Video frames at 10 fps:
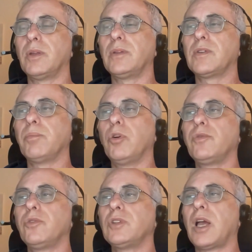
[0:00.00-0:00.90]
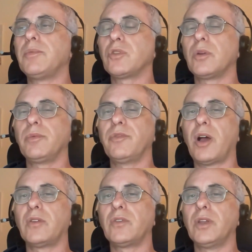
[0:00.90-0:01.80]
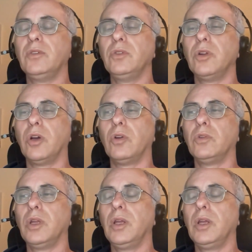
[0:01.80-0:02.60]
support for TypeScript files into Node